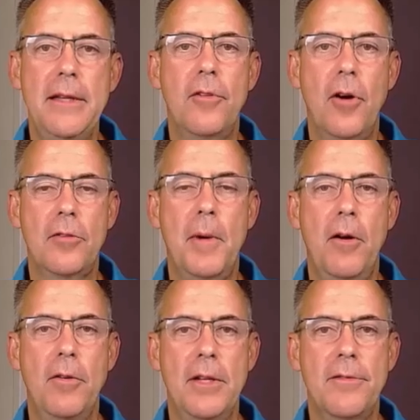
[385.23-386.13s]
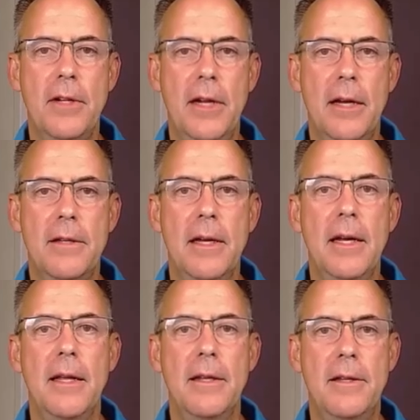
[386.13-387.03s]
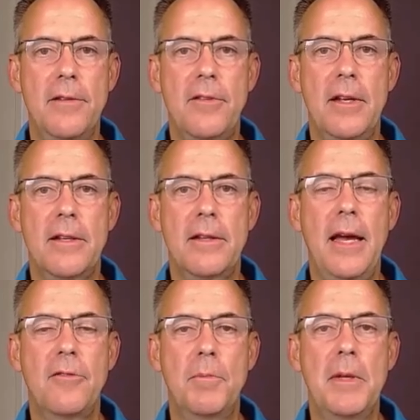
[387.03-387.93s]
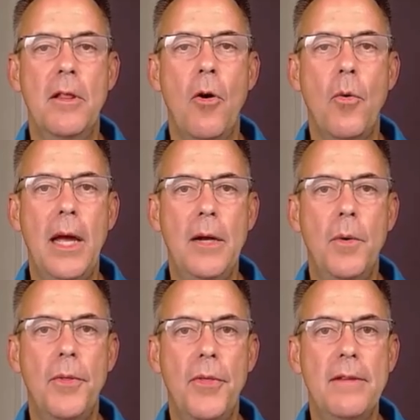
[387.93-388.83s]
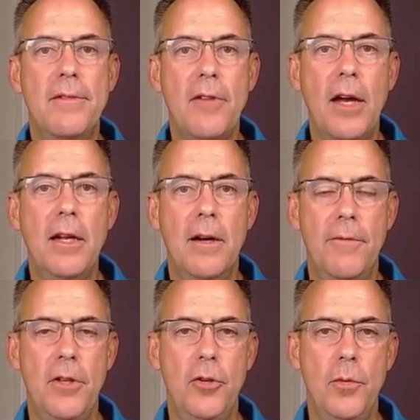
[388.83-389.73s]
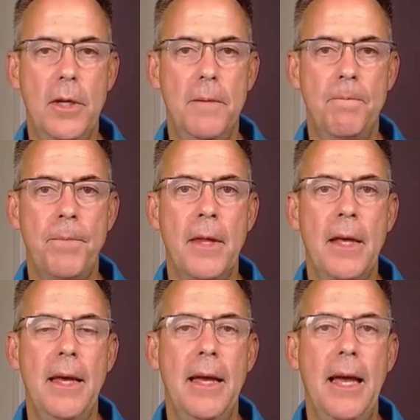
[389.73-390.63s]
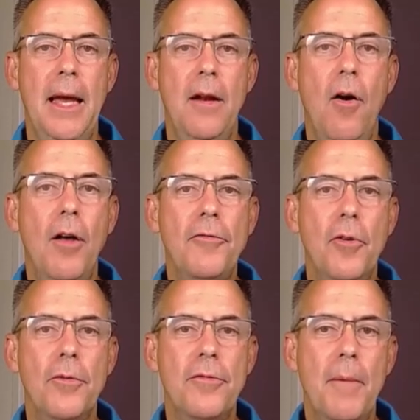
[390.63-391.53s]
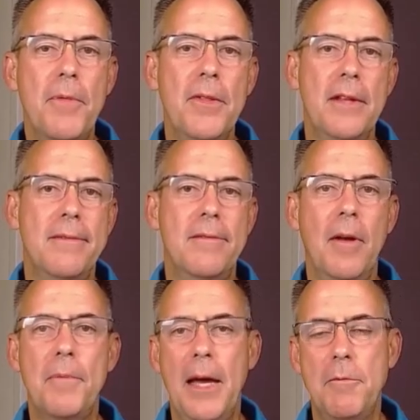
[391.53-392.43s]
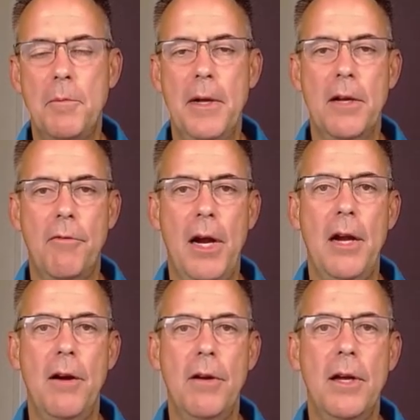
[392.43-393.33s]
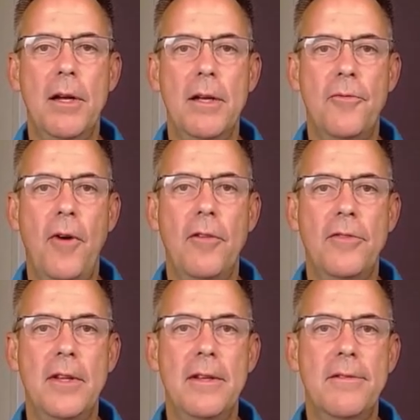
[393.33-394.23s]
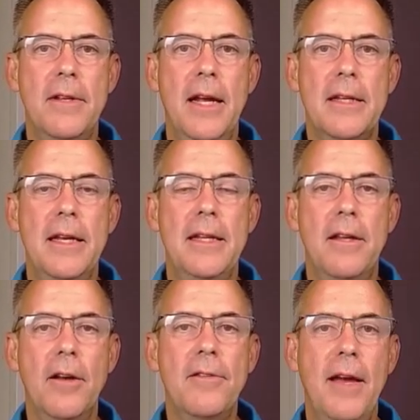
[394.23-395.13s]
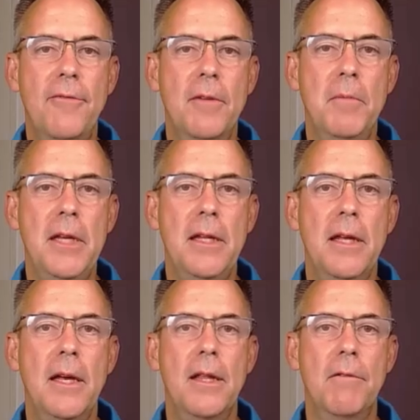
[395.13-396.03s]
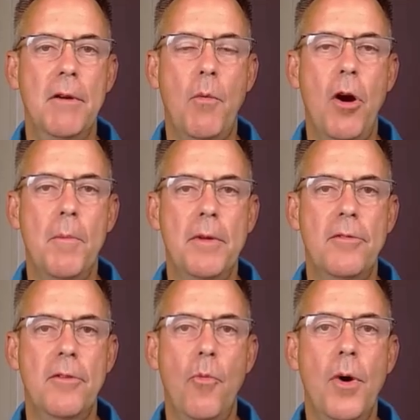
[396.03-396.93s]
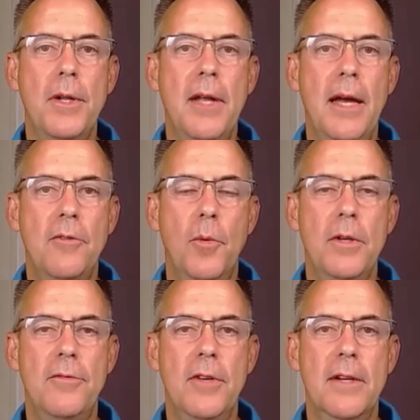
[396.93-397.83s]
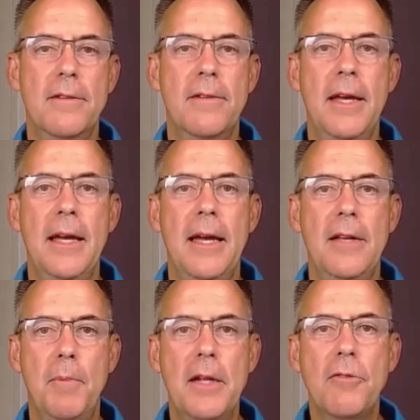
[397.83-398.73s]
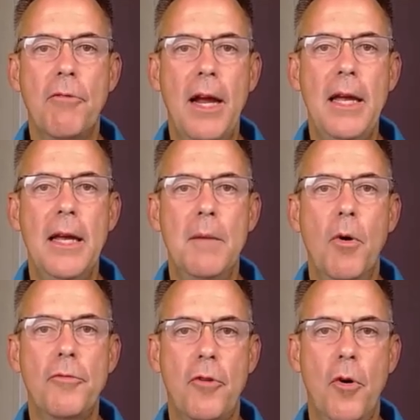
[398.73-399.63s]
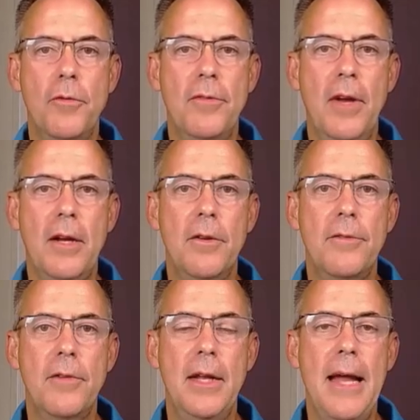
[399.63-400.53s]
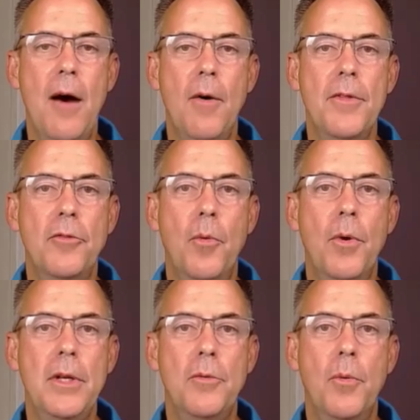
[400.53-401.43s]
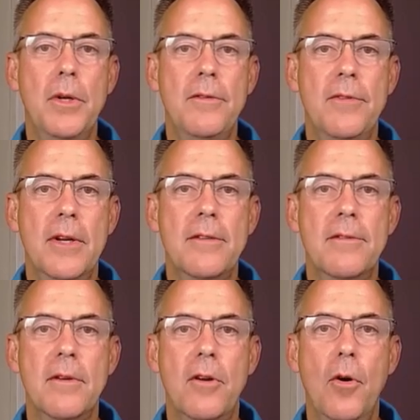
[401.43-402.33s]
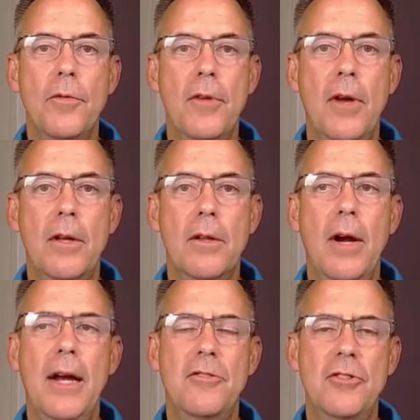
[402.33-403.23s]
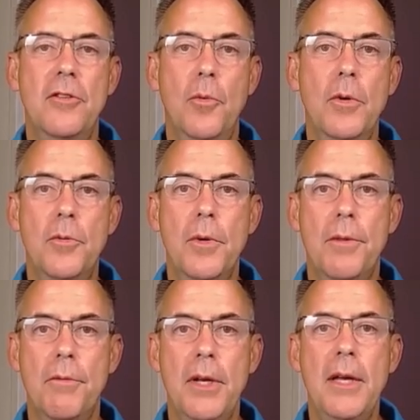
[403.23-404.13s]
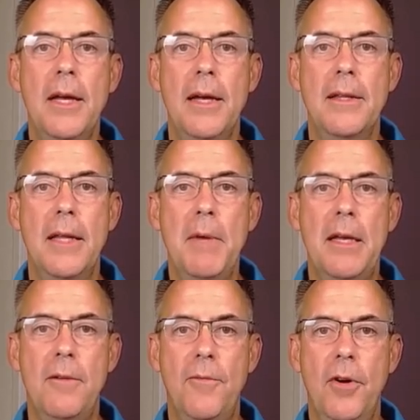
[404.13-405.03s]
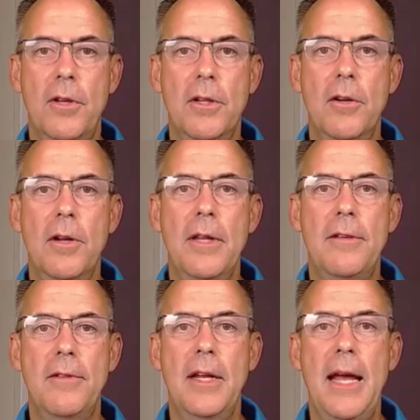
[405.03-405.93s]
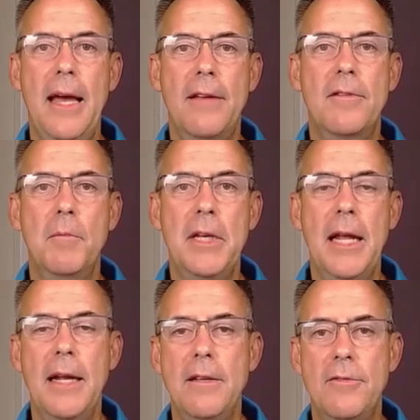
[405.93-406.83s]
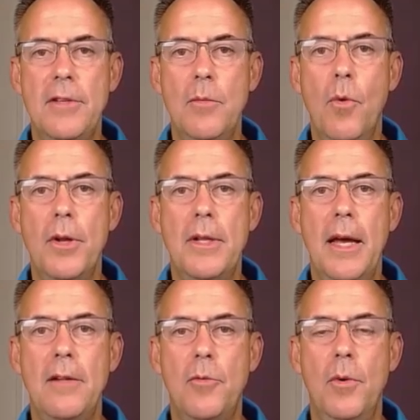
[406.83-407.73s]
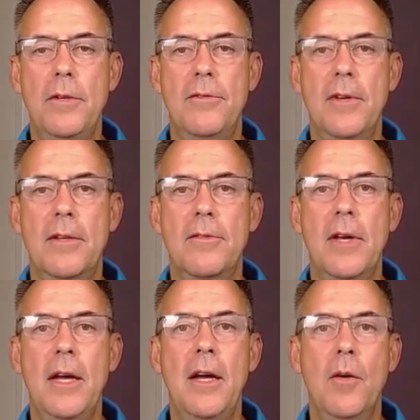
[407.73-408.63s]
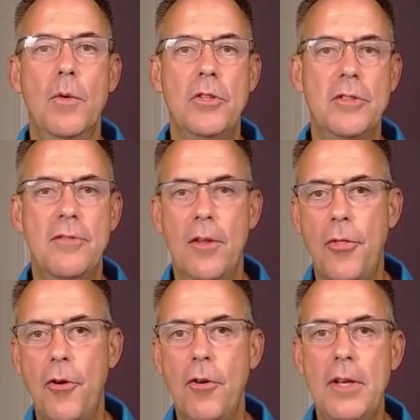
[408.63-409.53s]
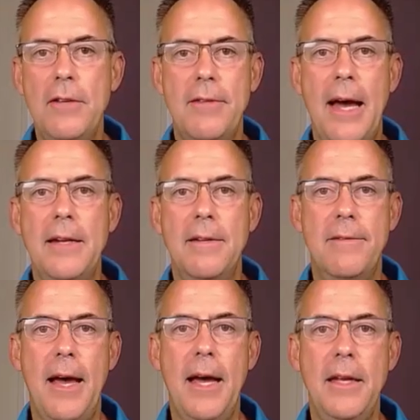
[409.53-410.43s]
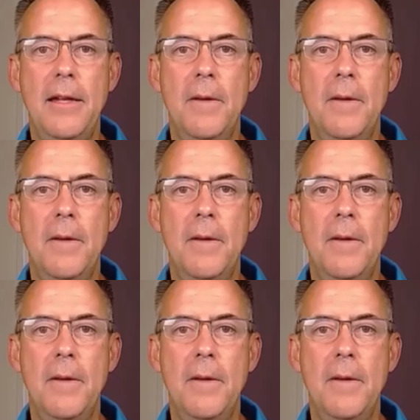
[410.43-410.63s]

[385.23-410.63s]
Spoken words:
talks about our disconnect. The disconnect has to be located within sight of the unit. And also something that's sometimes been a gray area as far as the disconnect, it does have to meet the requirements of 11026. It's been gray in most code cycles, and now in the 2026 code cycle, or actually the 2023, they make it very clear, and they say it has to meet NEC 11026, which is the 30 side to side